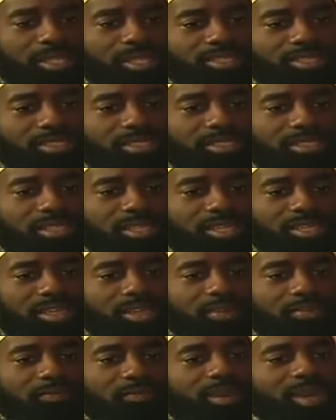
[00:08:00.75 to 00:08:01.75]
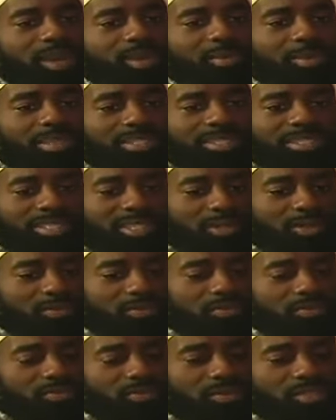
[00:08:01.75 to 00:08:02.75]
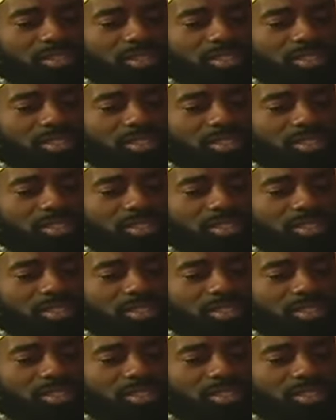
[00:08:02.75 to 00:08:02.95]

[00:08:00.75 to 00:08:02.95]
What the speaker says: and I just found myself